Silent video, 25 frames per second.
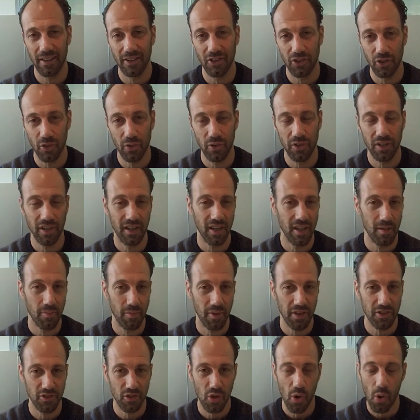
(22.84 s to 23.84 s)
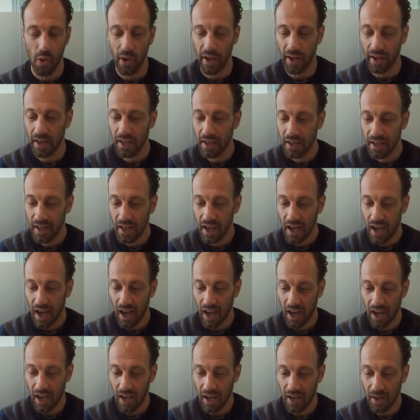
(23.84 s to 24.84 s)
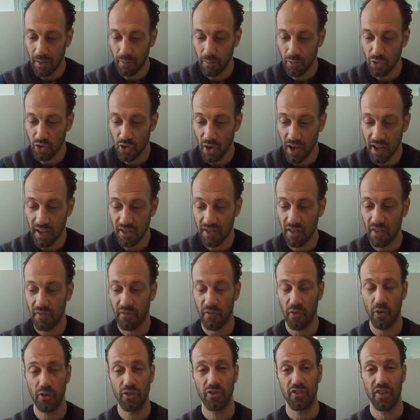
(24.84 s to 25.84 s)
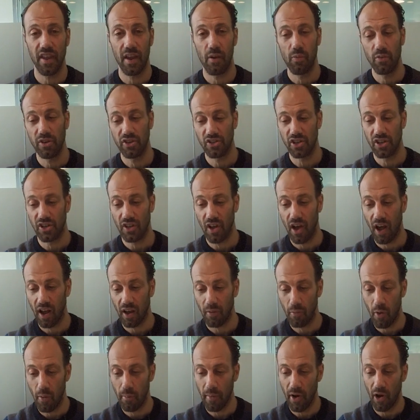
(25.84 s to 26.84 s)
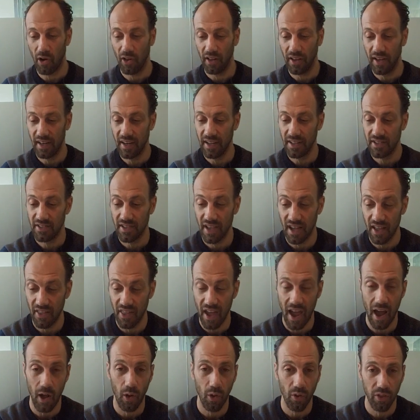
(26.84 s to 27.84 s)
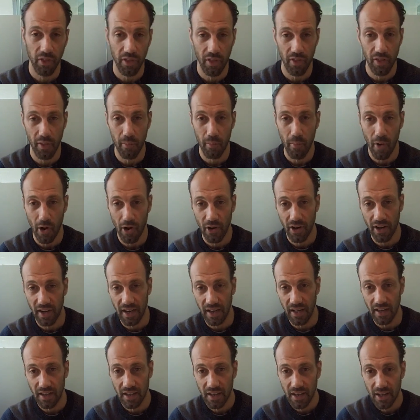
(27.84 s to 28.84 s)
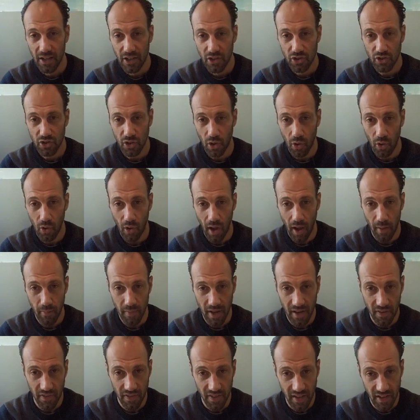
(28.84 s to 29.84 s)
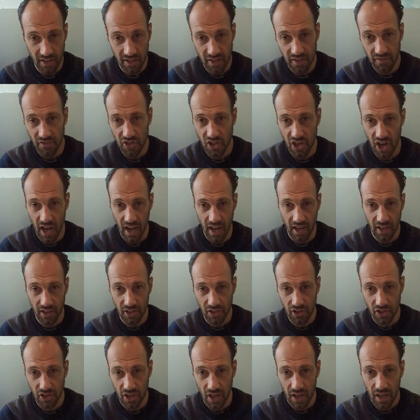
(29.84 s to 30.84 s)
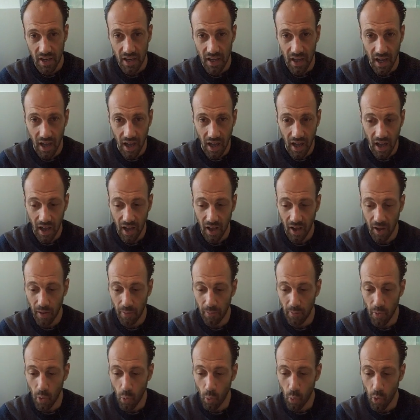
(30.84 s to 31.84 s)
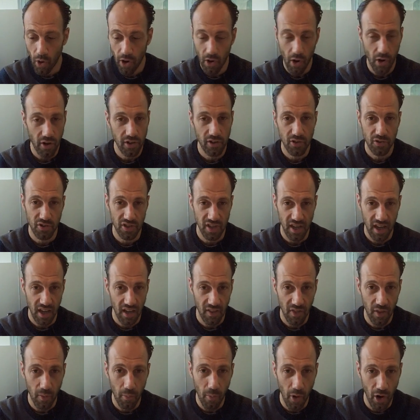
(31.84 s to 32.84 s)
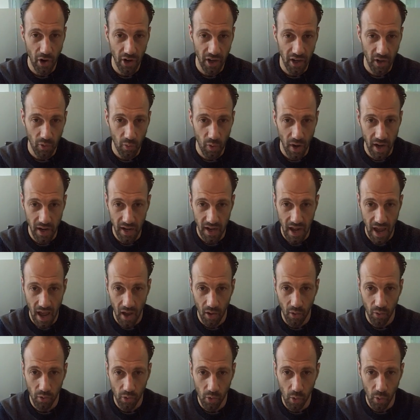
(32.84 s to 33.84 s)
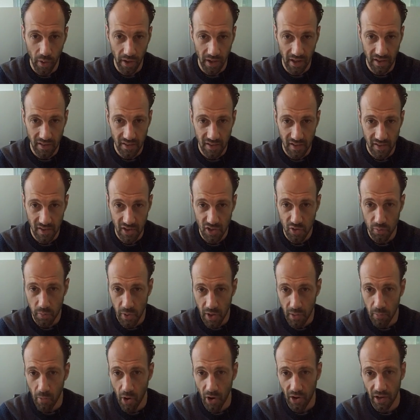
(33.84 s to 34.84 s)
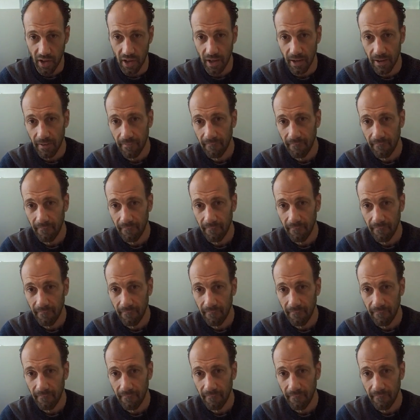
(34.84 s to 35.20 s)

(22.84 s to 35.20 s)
do to keep us going. So I guess the first thing we should talk about, Marilyn, is the health of the market. So, I mean, things have changed. What are you seeing in the market right now going into the spring market?